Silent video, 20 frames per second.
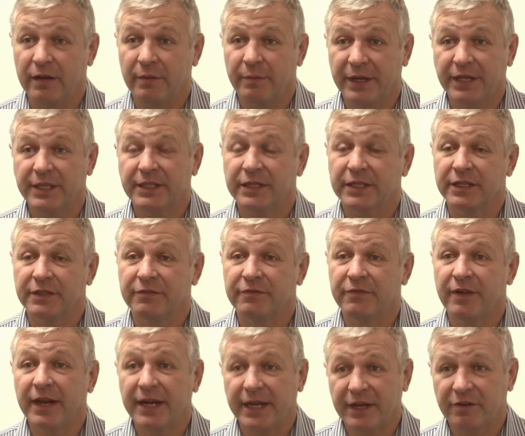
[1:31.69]
Peter, is
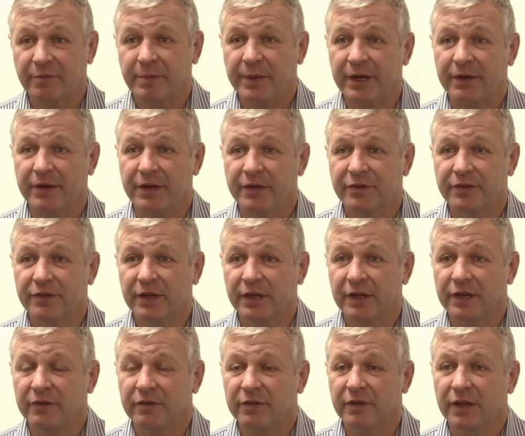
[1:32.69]
very experienced
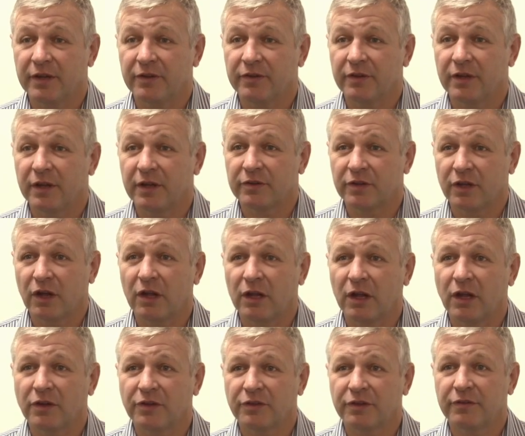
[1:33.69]
and has got
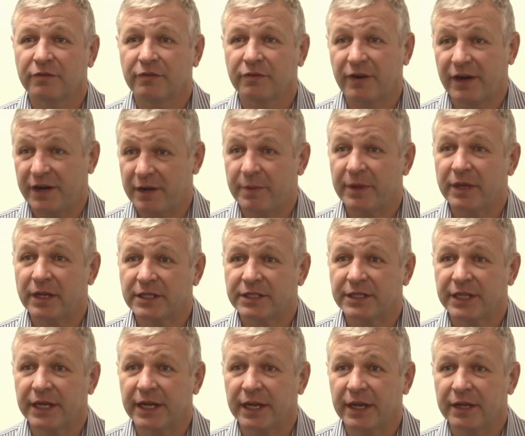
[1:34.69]
lots of
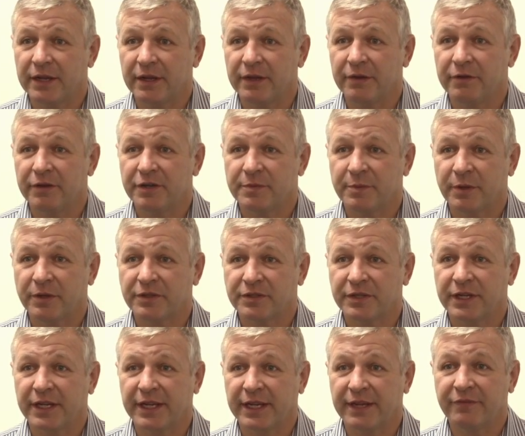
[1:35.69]
credibility in the response
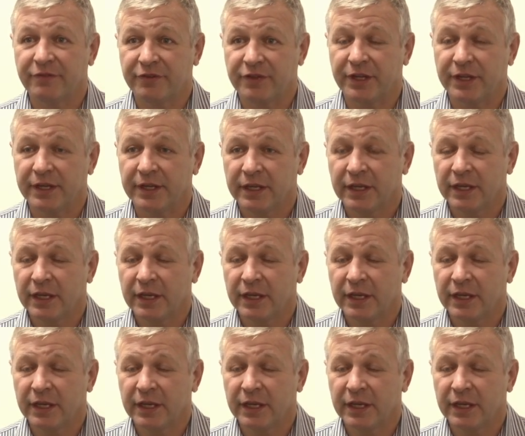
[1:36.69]
that he gives to you.